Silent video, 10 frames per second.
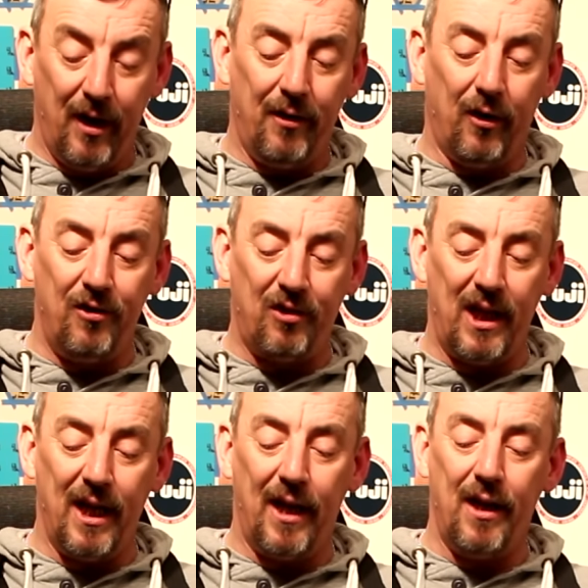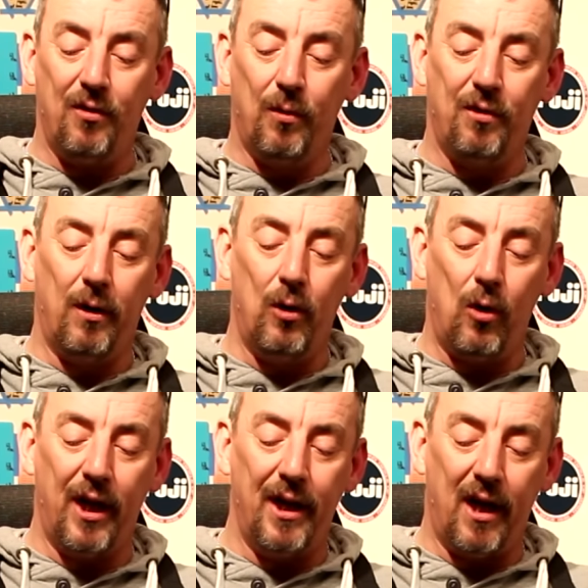nicely, and there's also a
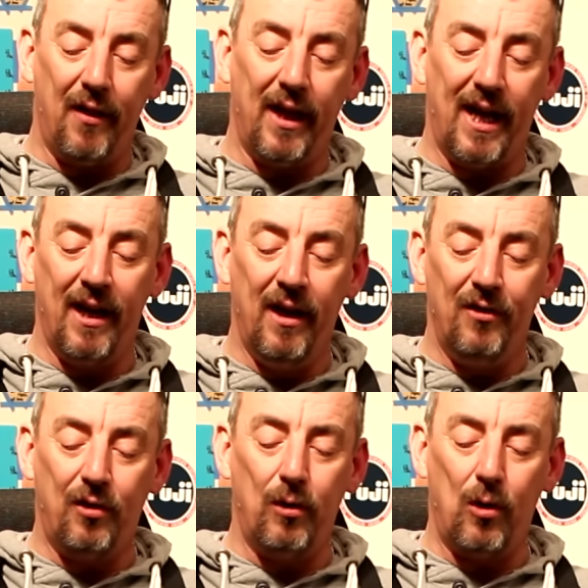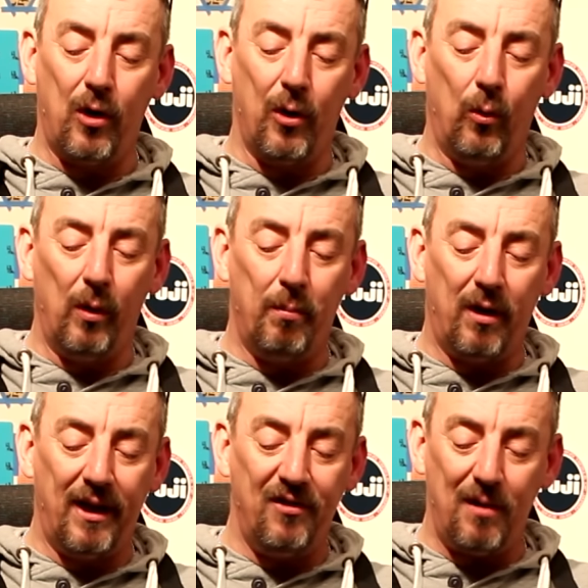locking nut there to lock it all in place.